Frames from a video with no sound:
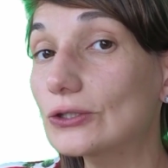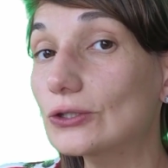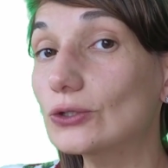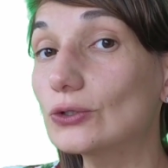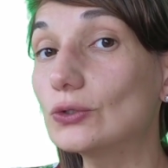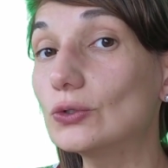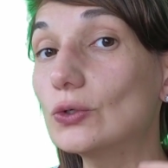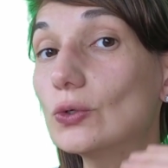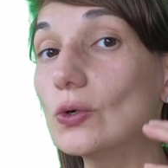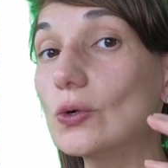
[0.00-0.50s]

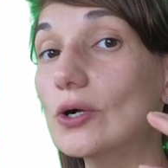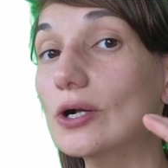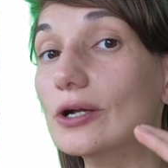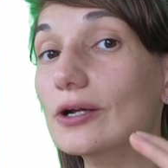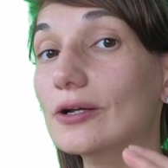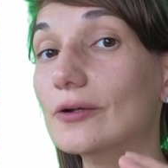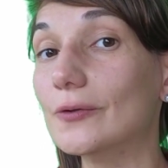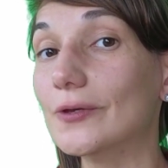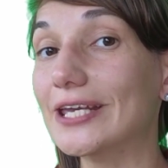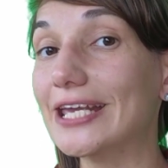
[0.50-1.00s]
to
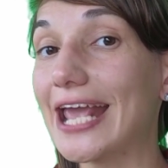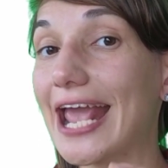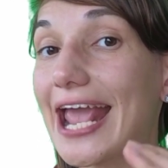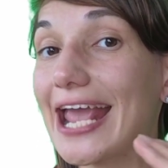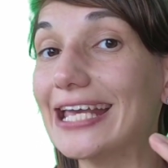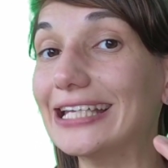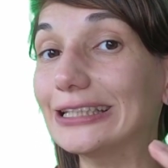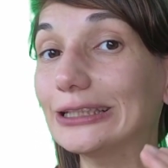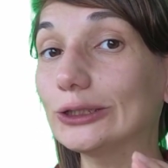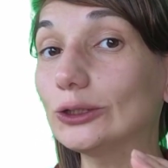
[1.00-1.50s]

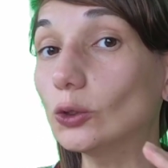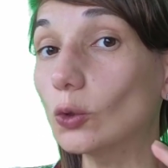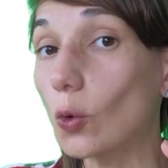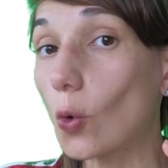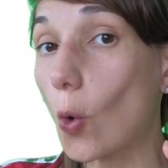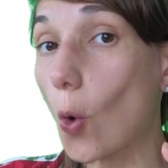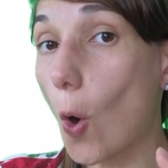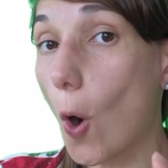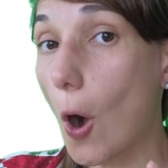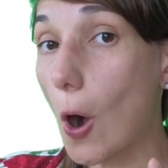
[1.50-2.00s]
create
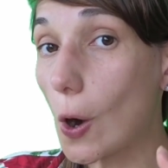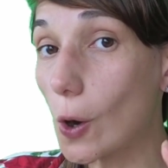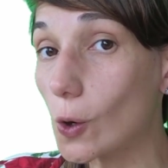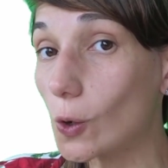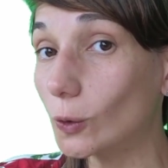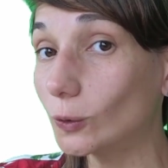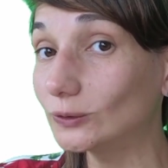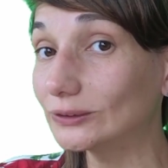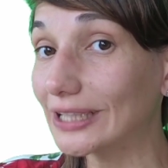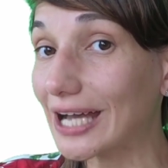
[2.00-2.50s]
your
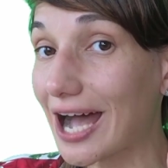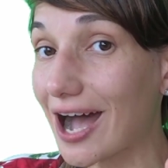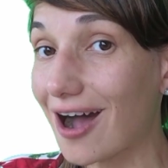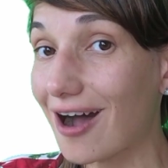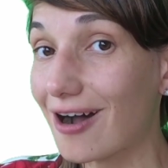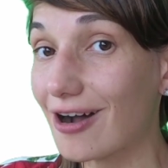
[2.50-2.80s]
own